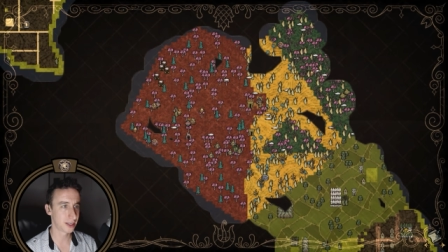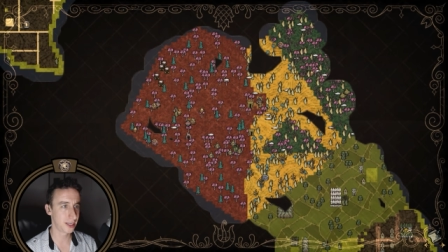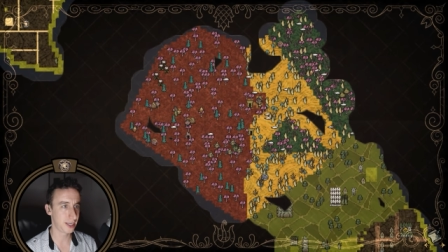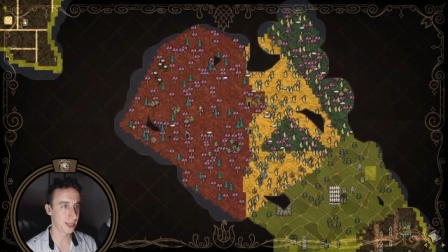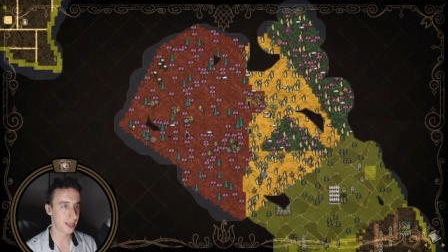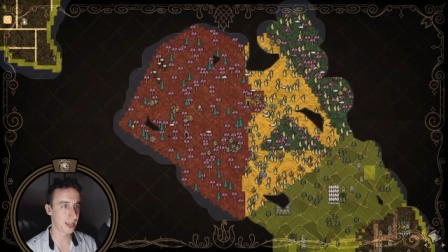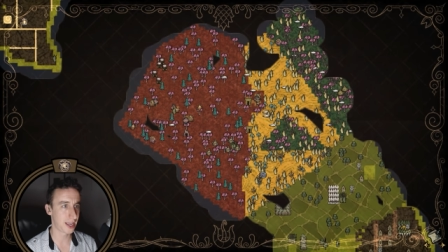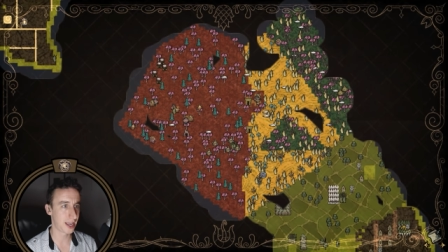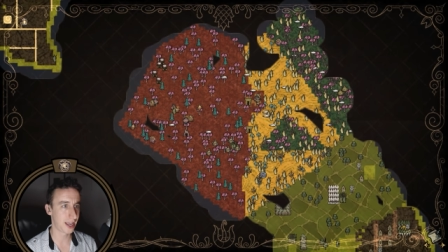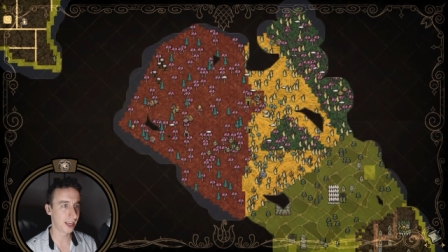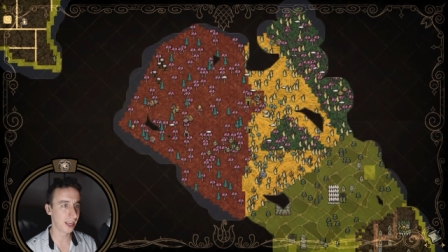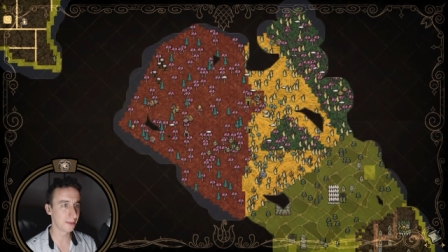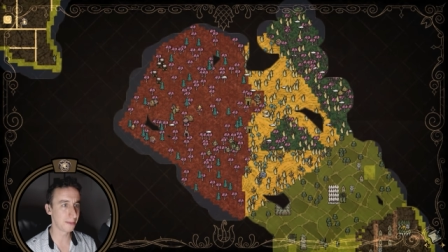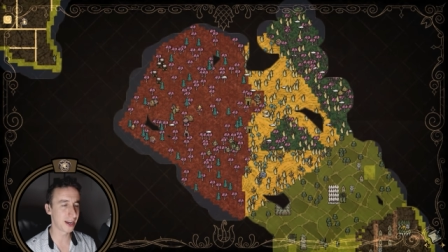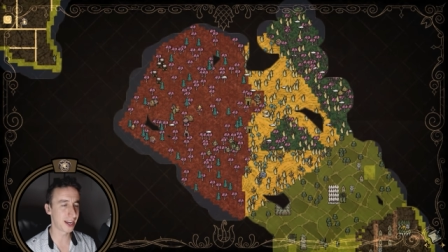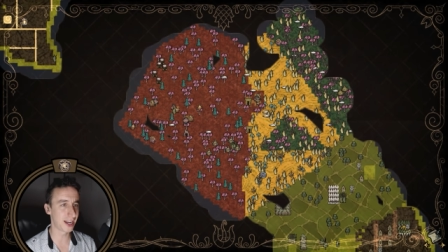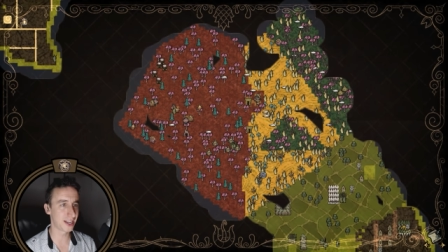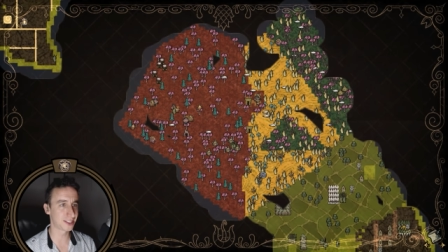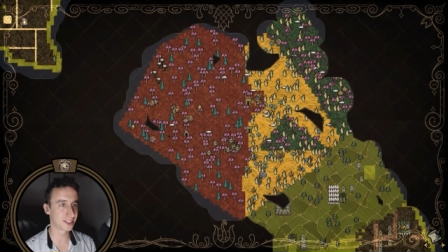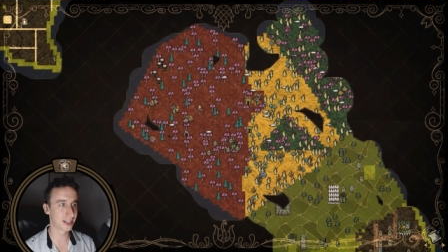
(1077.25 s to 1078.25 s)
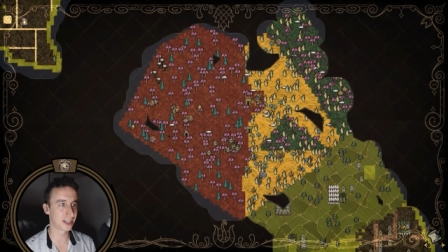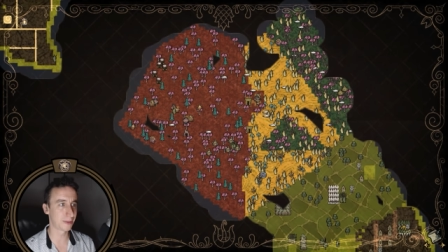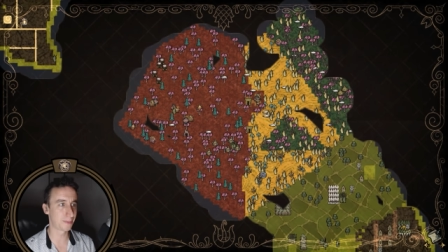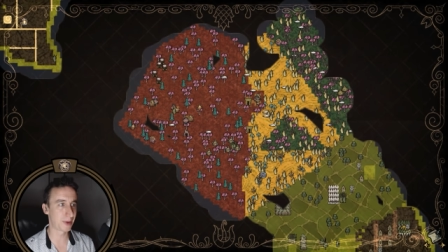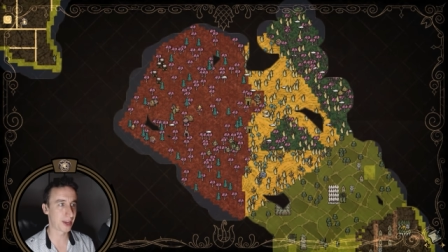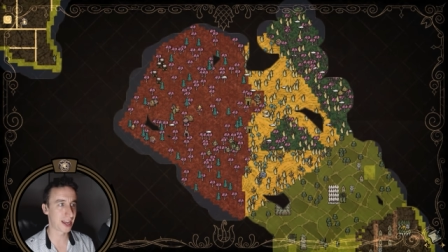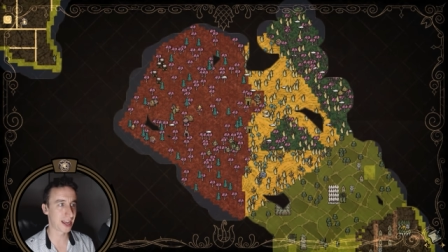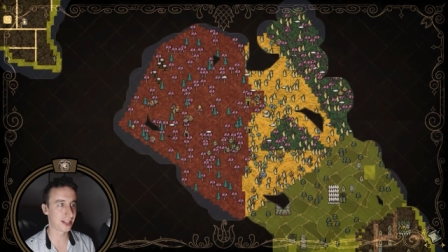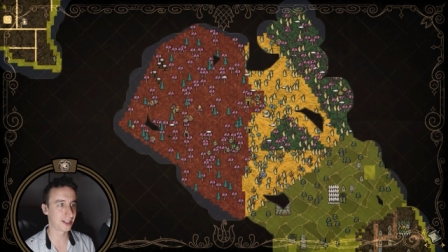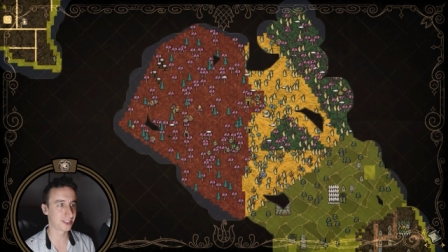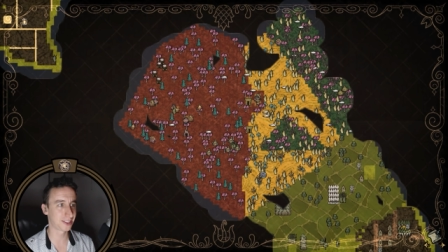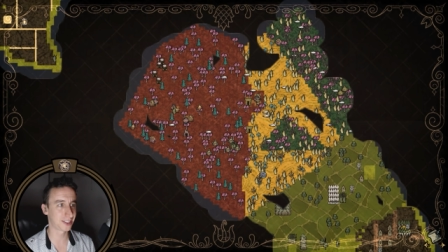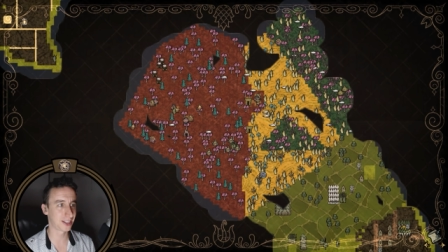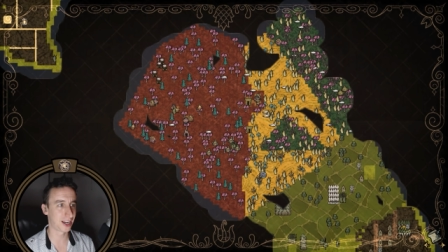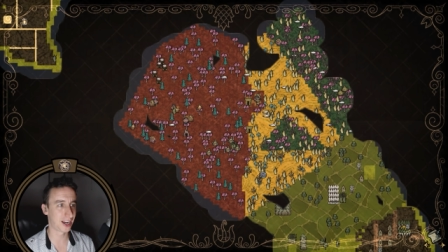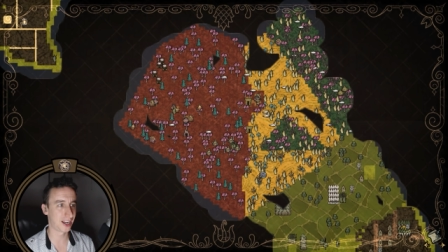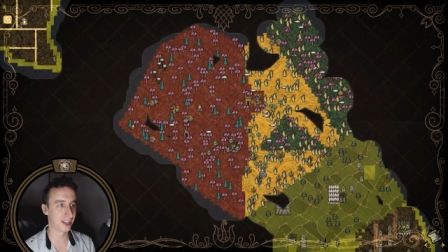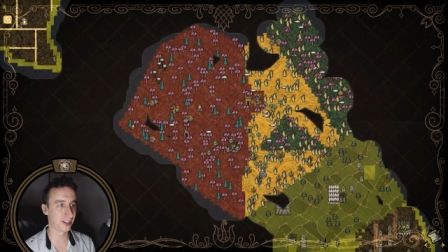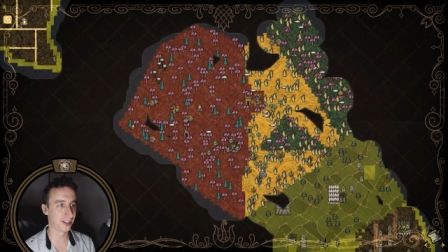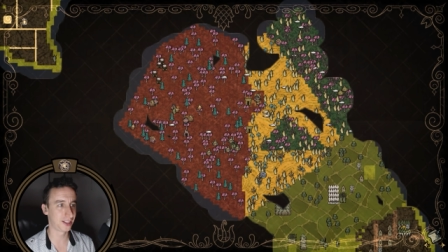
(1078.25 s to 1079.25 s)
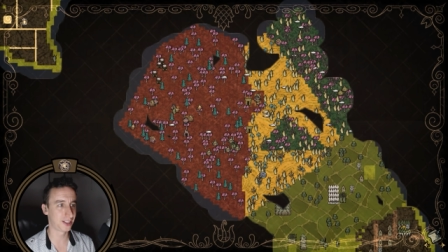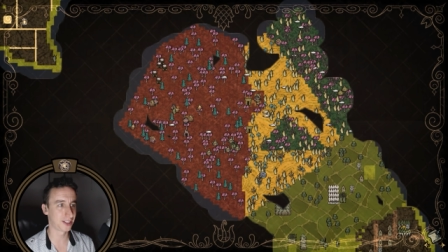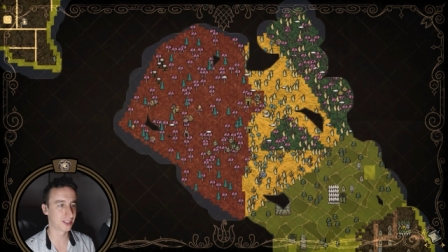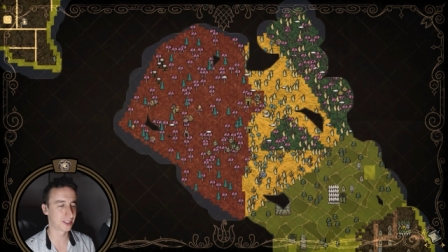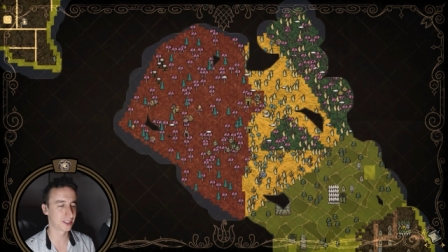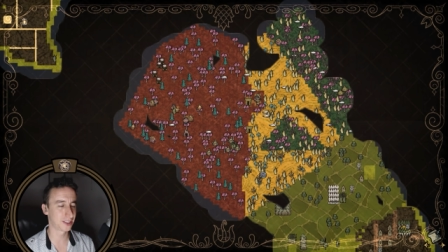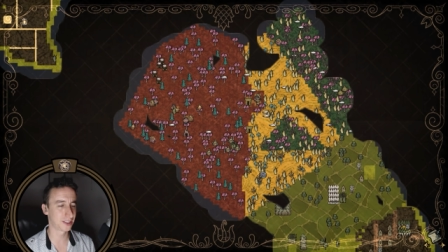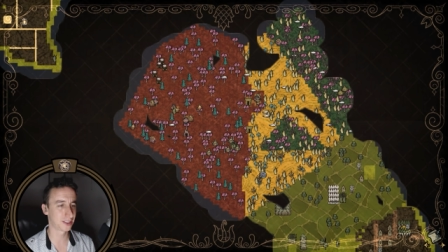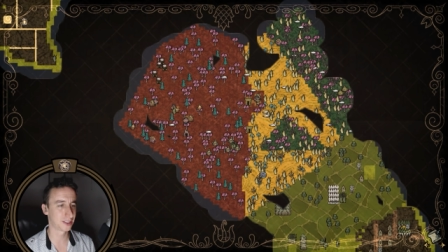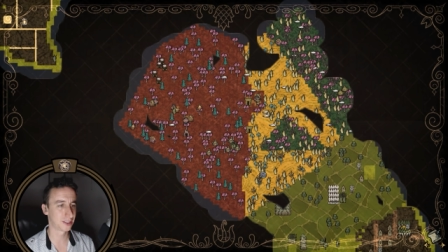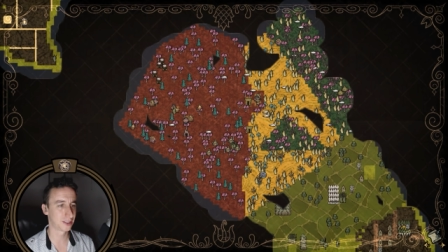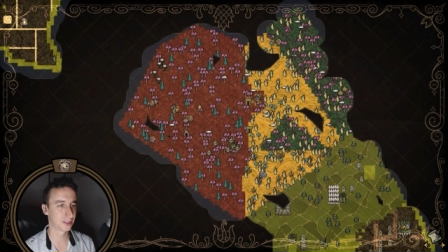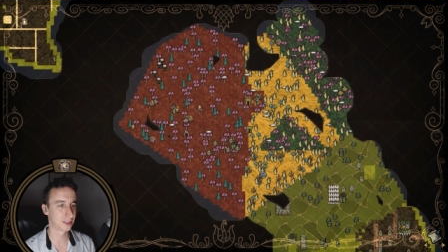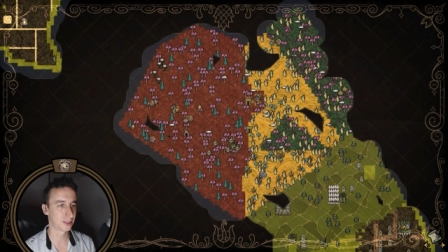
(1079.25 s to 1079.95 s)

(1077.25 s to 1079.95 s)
Yeah, I got my eyes on the Palace Island.